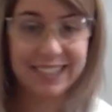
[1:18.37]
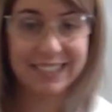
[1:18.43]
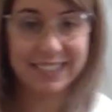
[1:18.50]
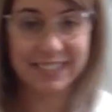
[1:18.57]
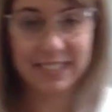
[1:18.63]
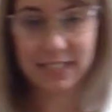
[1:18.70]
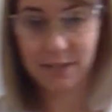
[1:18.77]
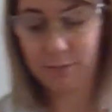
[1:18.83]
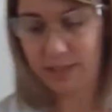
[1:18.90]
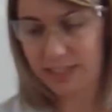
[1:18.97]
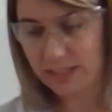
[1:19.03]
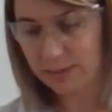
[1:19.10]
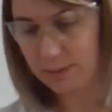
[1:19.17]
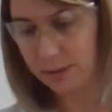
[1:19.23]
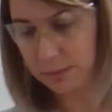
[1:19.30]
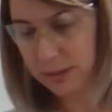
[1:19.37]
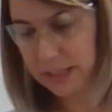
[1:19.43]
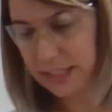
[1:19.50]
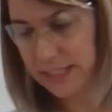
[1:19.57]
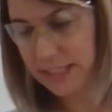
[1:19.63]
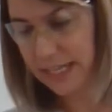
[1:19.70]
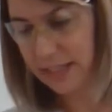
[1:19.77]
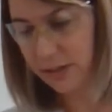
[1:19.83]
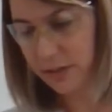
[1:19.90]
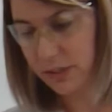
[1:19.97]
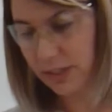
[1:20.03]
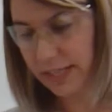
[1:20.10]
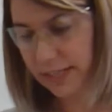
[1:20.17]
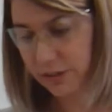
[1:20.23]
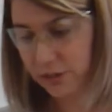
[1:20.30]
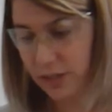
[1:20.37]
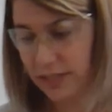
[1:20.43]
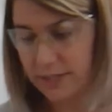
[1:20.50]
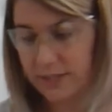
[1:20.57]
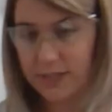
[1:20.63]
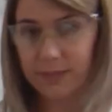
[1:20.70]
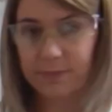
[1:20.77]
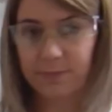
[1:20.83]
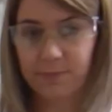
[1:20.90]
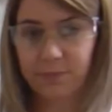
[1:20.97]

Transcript: it is, and we need to be able to excite those electrons.